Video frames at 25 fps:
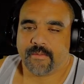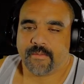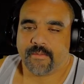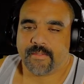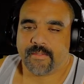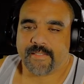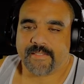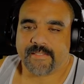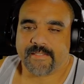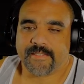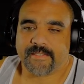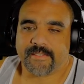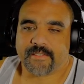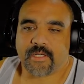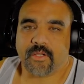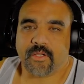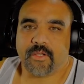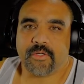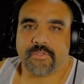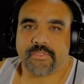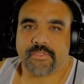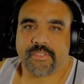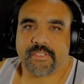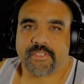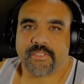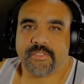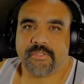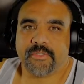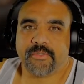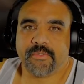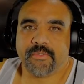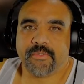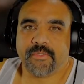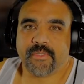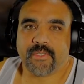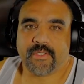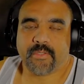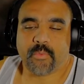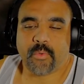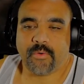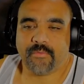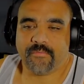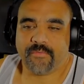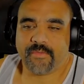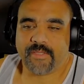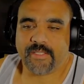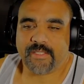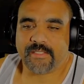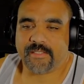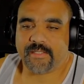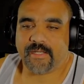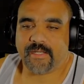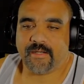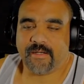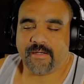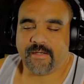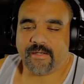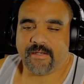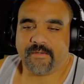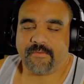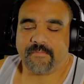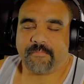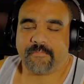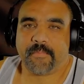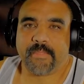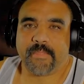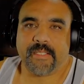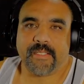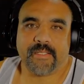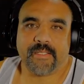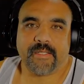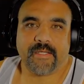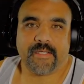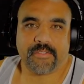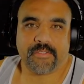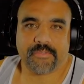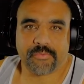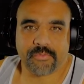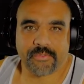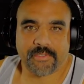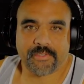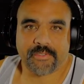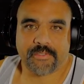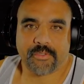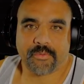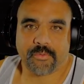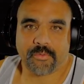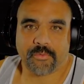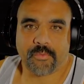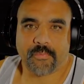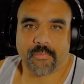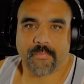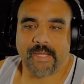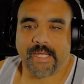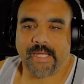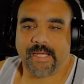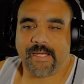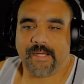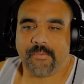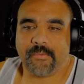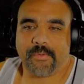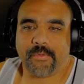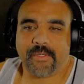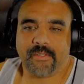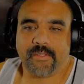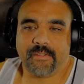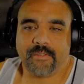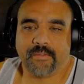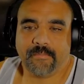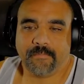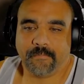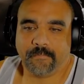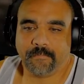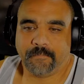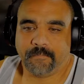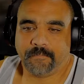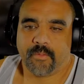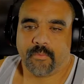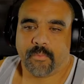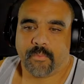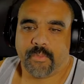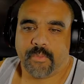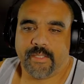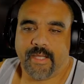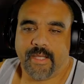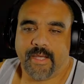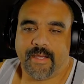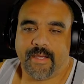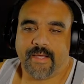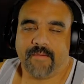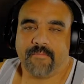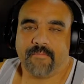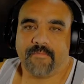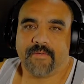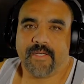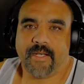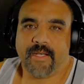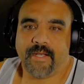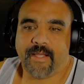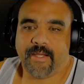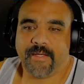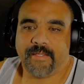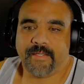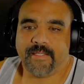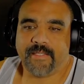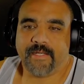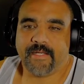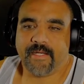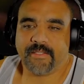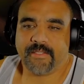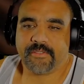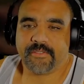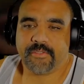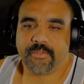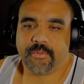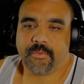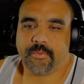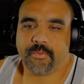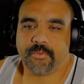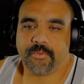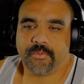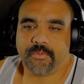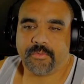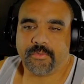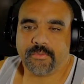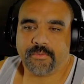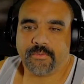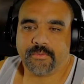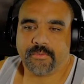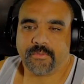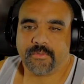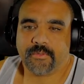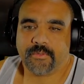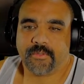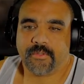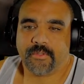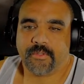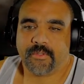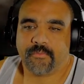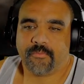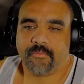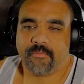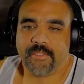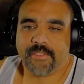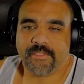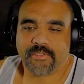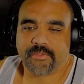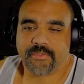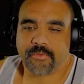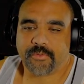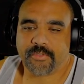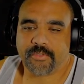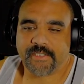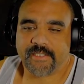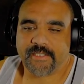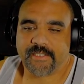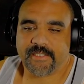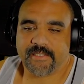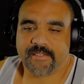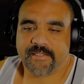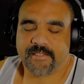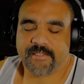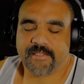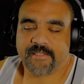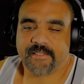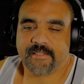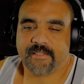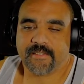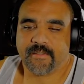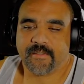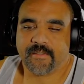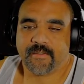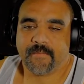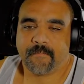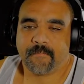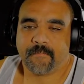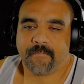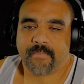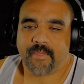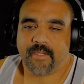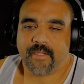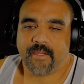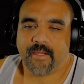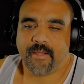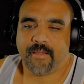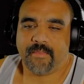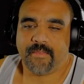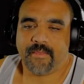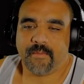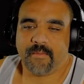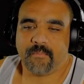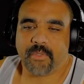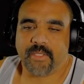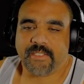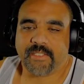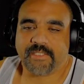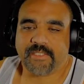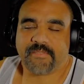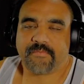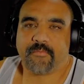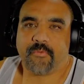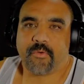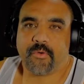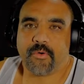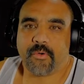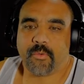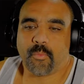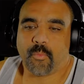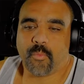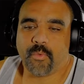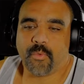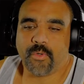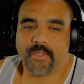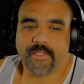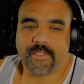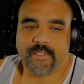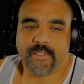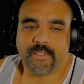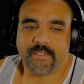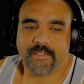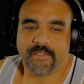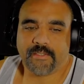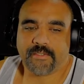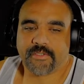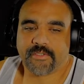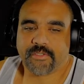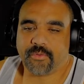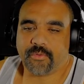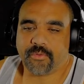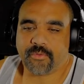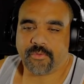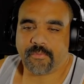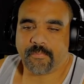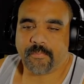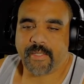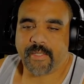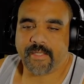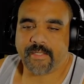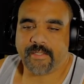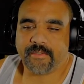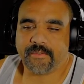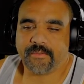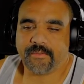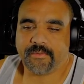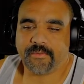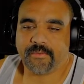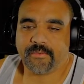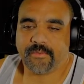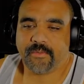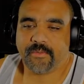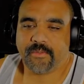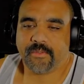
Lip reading: This is close to the equivalent of being 100 total power. We have 99 total resources. And then plus for 1 solar panel,